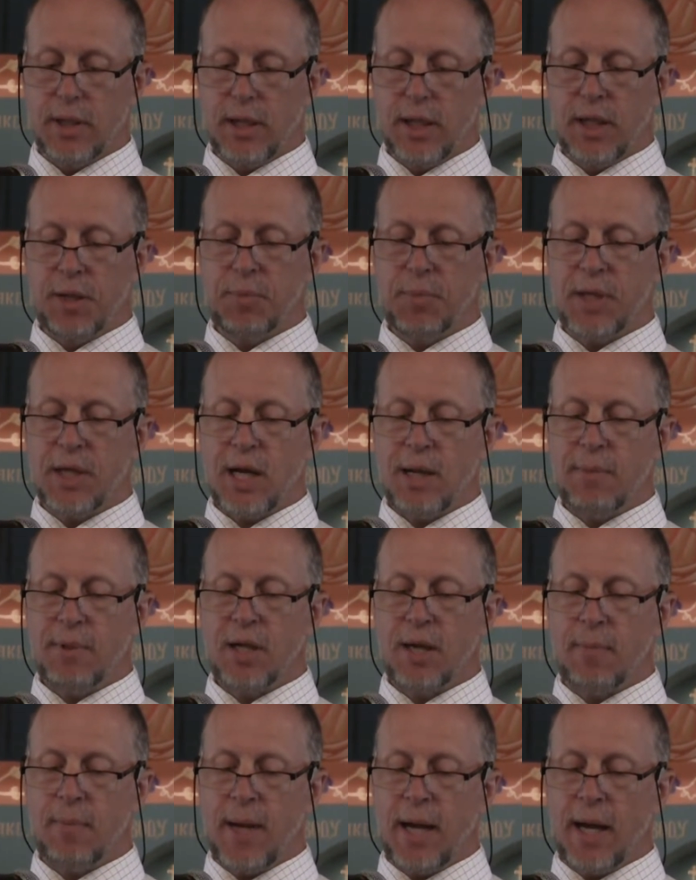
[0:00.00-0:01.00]
In
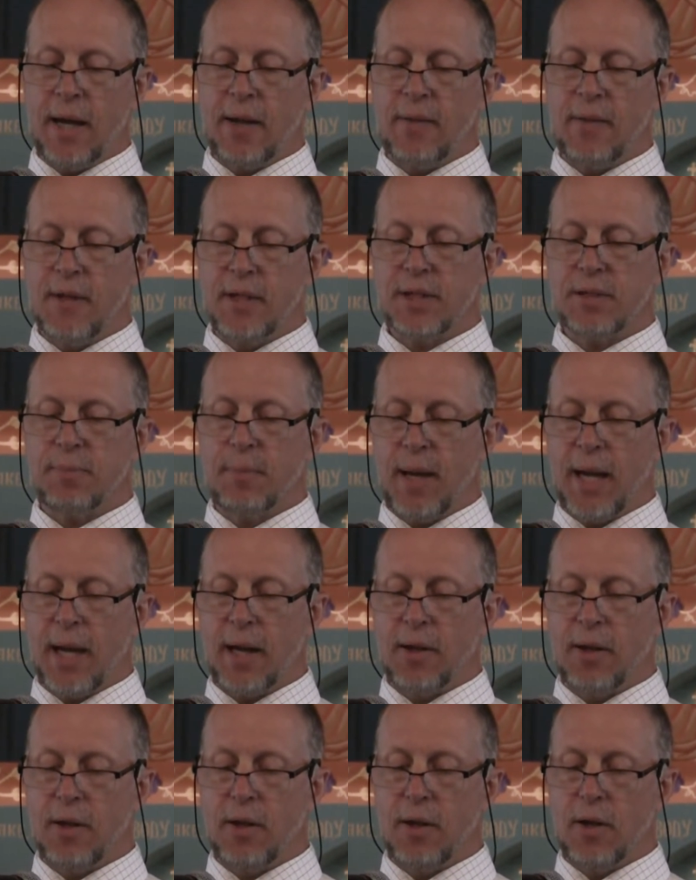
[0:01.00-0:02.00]
becoming a man, this
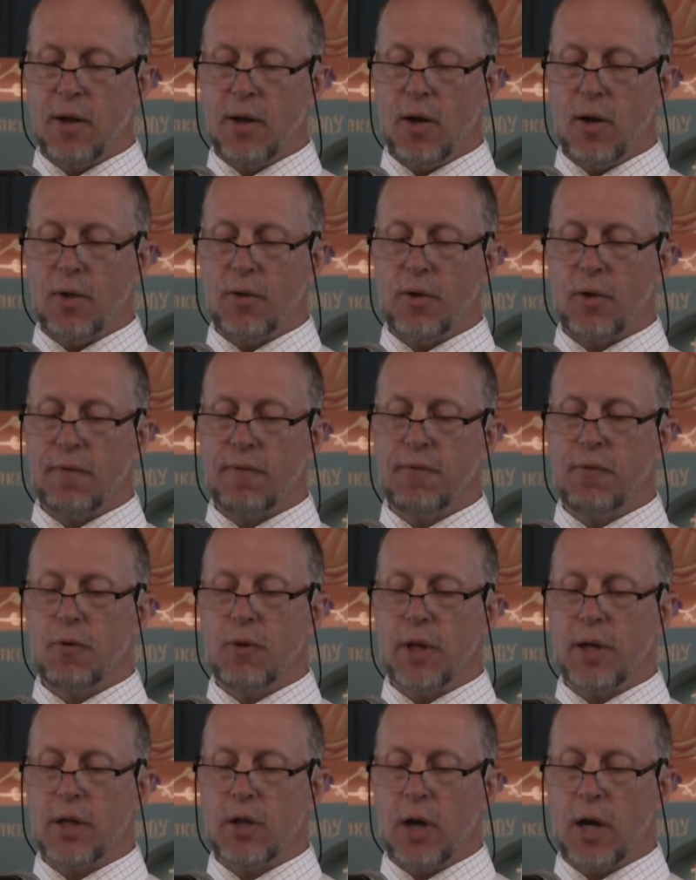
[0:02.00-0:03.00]
man, although
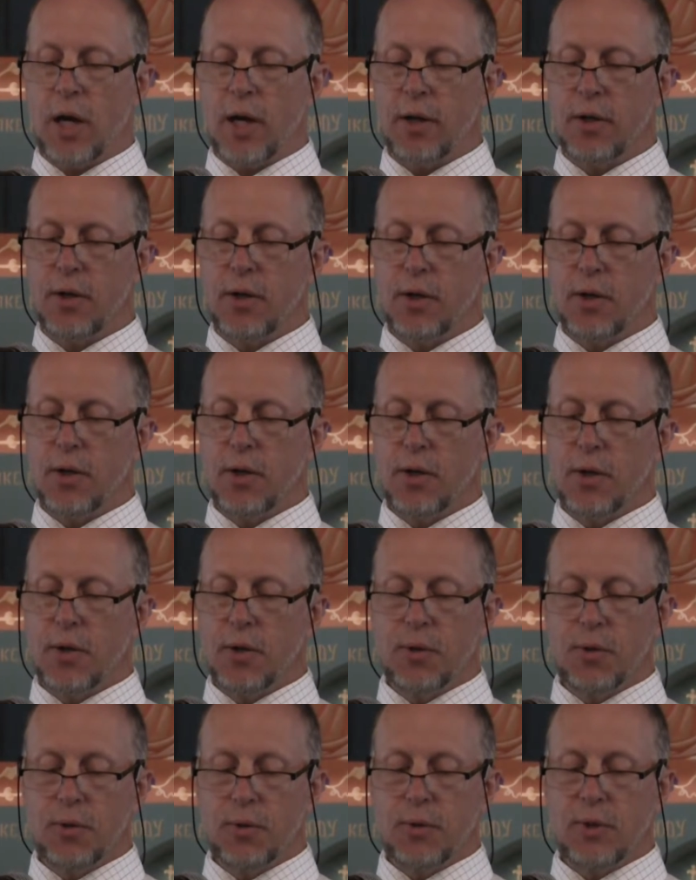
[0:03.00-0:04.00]
fully God,
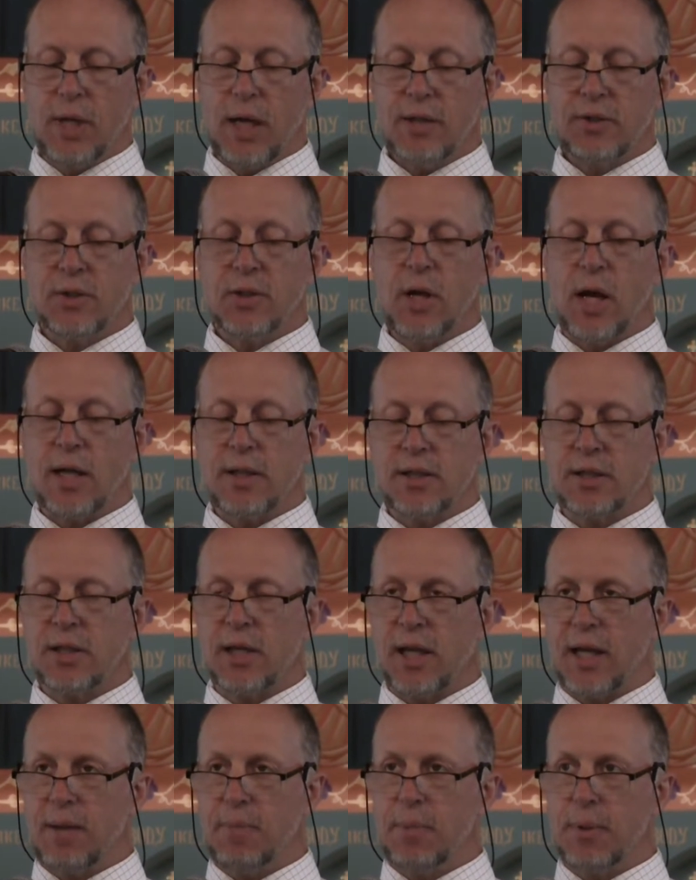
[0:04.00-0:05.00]
who does not
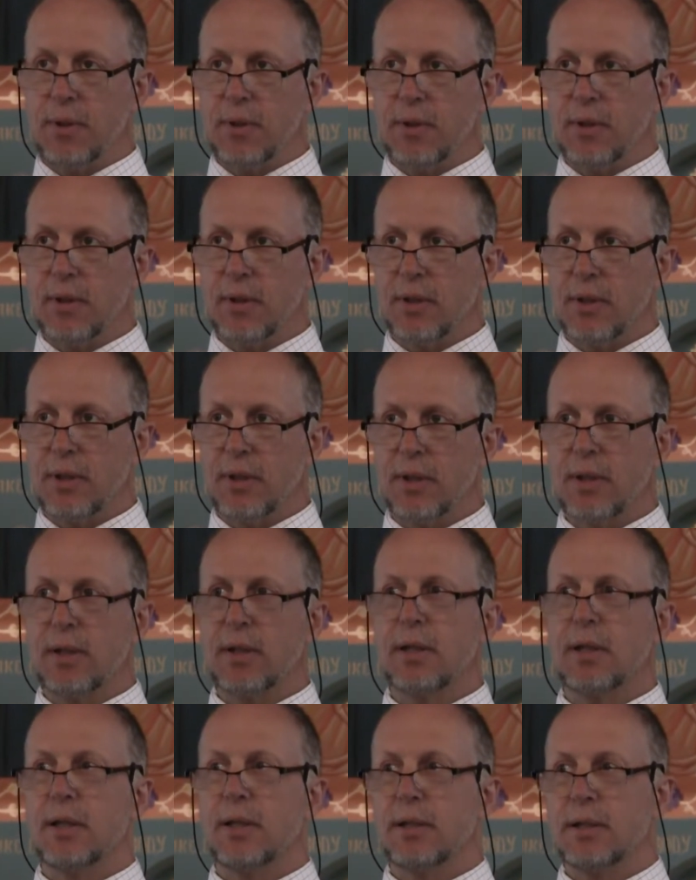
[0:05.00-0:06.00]
sleep,
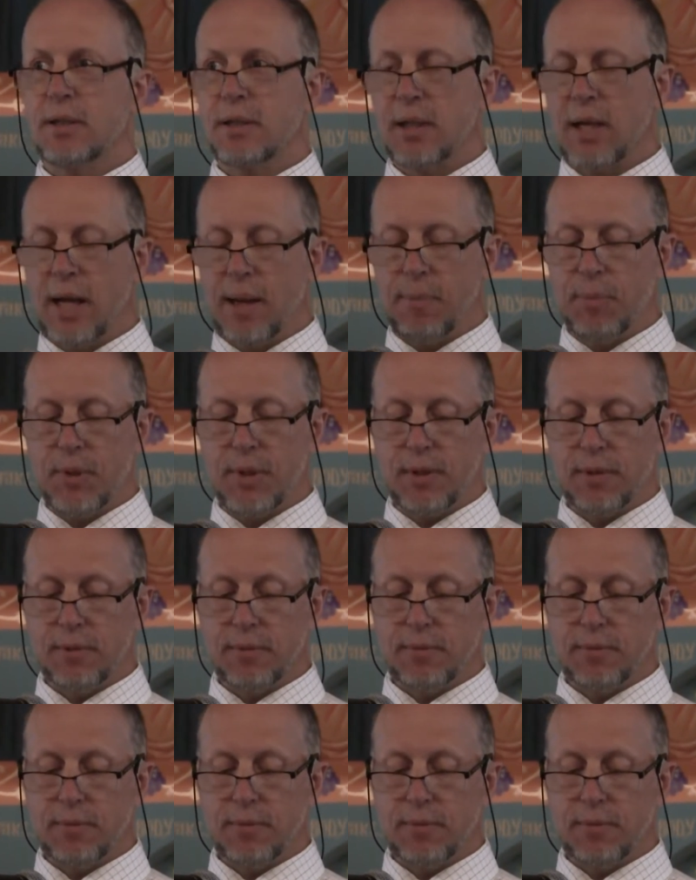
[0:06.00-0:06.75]
slept.